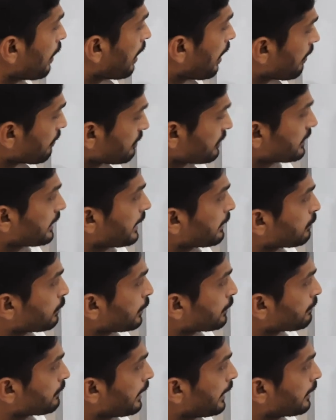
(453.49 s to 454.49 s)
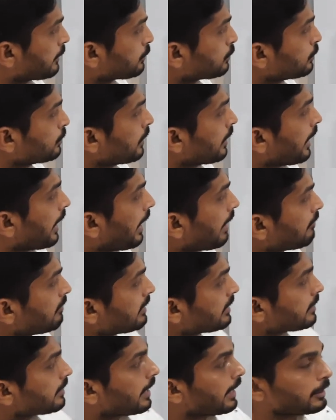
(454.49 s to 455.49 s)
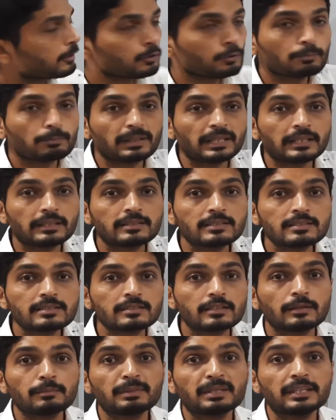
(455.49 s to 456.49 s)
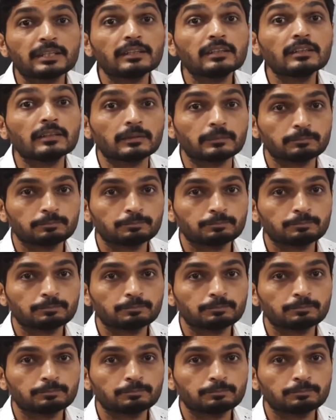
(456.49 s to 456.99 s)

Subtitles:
After that, what will I do? I will try to bring this term here.